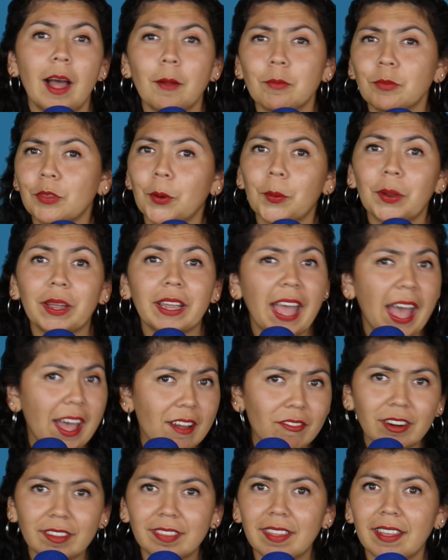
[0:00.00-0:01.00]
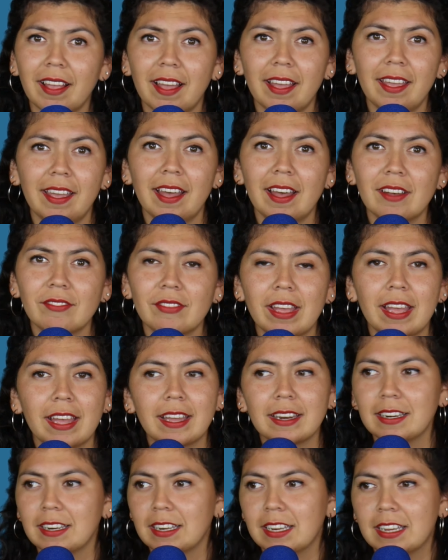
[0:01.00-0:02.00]
I'm throwing everything I have,
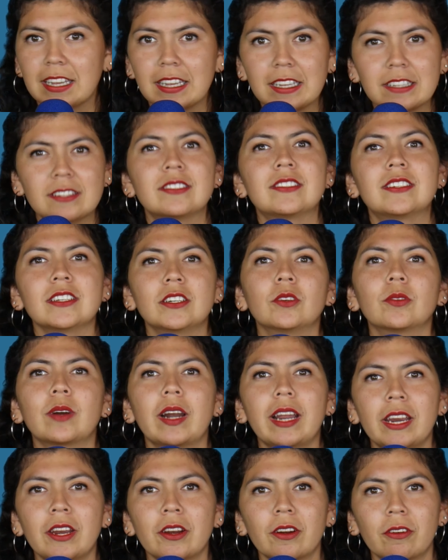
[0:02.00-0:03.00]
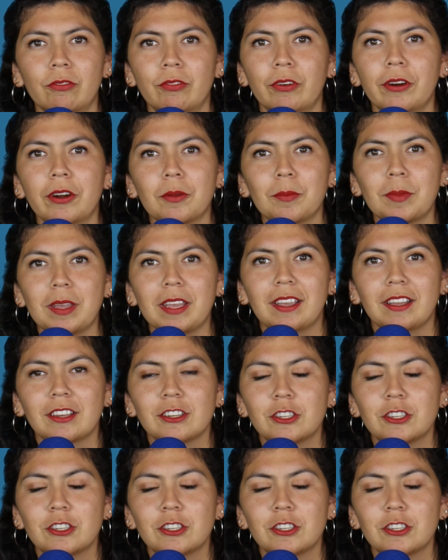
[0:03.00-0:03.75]
and he's still right here in front of me.